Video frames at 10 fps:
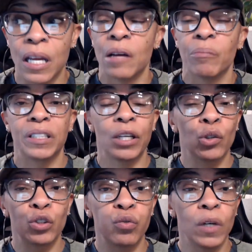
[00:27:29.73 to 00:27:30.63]
But those
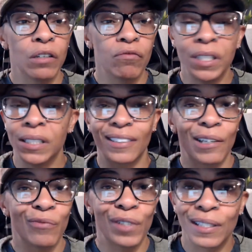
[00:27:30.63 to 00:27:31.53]
12 weeks can
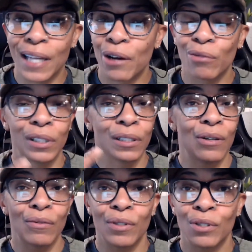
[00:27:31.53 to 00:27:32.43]
recycle as
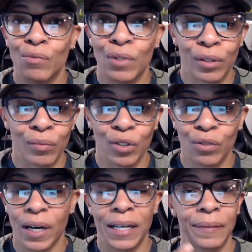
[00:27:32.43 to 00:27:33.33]
long as you want them to,
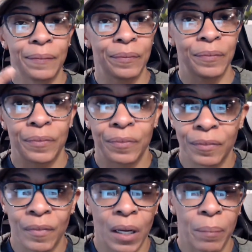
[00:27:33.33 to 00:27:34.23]
right?
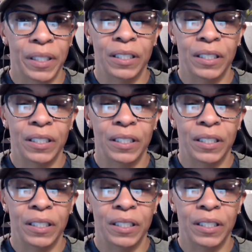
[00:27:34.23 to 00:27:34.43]
Because